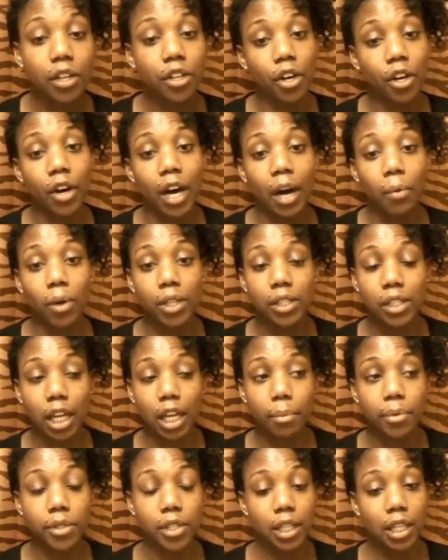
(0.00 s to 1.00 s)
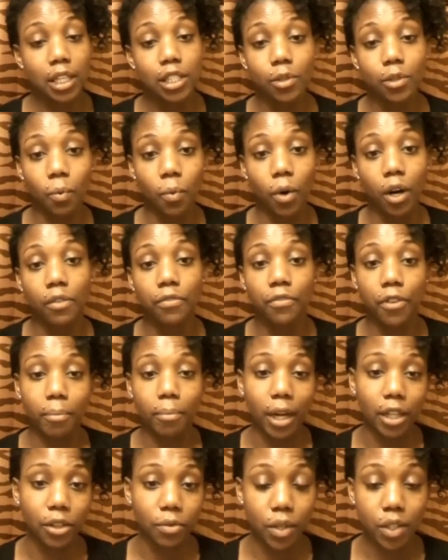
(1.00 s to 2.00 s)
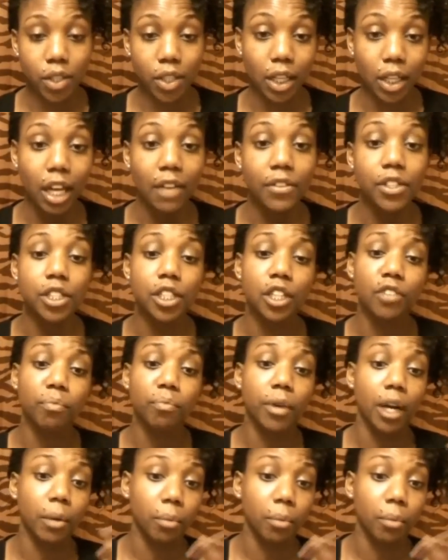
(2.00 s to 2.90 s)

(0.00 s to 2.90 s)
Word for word: No, I wasn't able to get to work from my three to eleven shift,